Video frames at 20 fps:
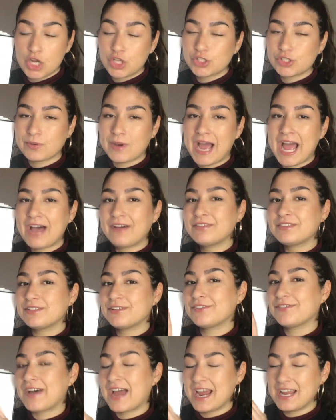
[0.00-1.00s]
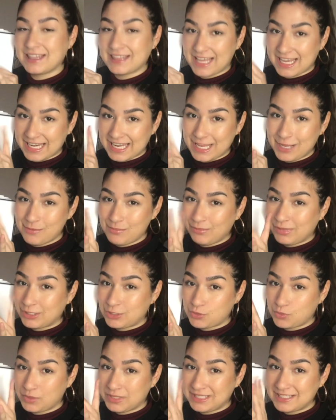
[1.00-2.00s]
So I have to find that in
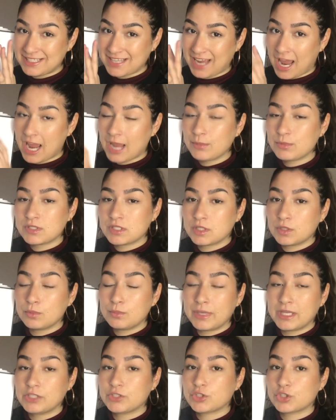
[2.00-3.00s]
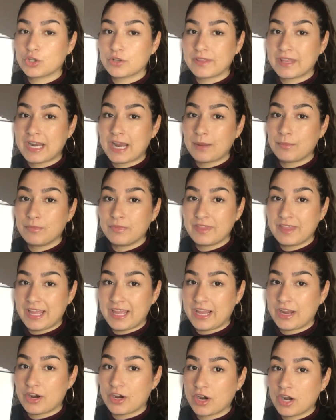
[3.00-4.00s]
between time to make sure that I'm
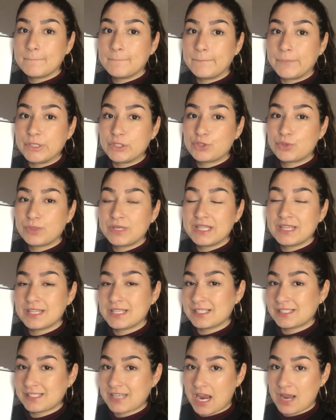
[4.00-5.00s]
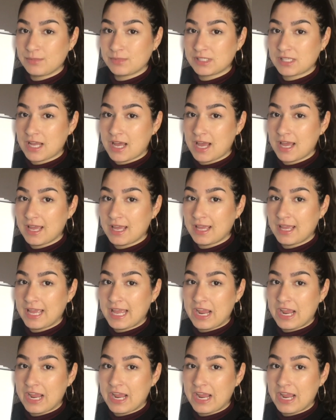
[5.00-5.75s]
there between this time slot,